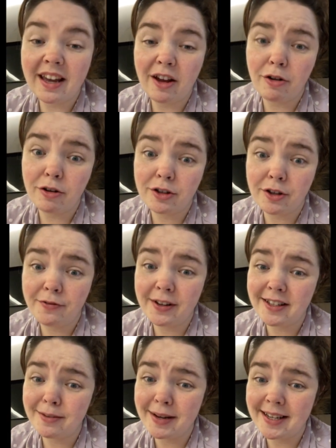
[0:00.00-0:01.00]
Also
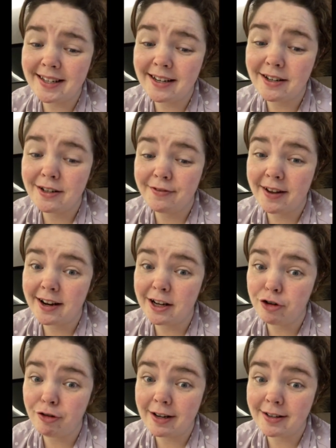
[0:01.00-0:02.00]
feels amazing to
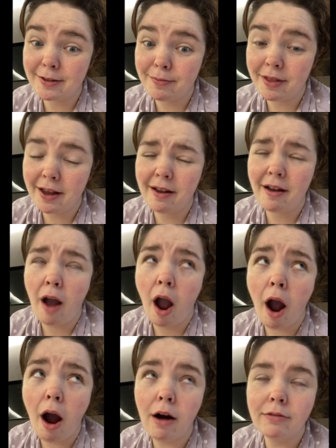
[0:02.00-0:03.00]
finally drink something.
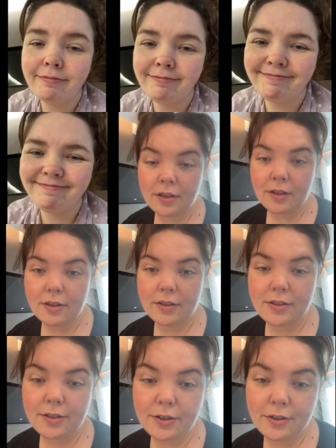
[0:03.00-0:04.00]

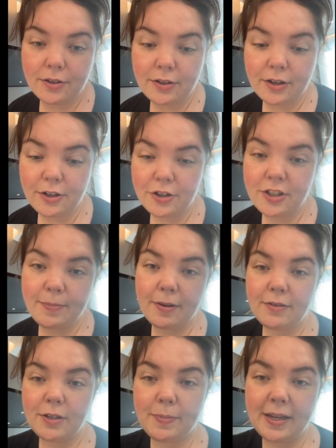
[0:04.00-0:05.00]
So just
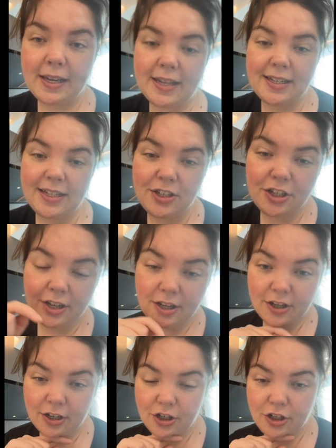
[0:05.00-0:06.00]
about to be
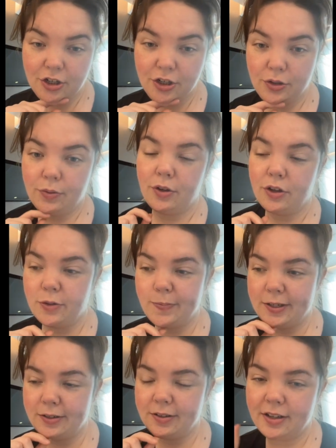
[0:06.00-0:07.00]
discharged to the
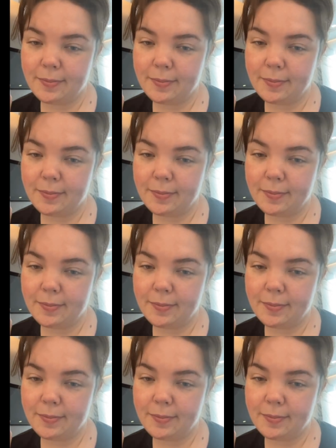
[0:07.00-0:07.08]
hospital in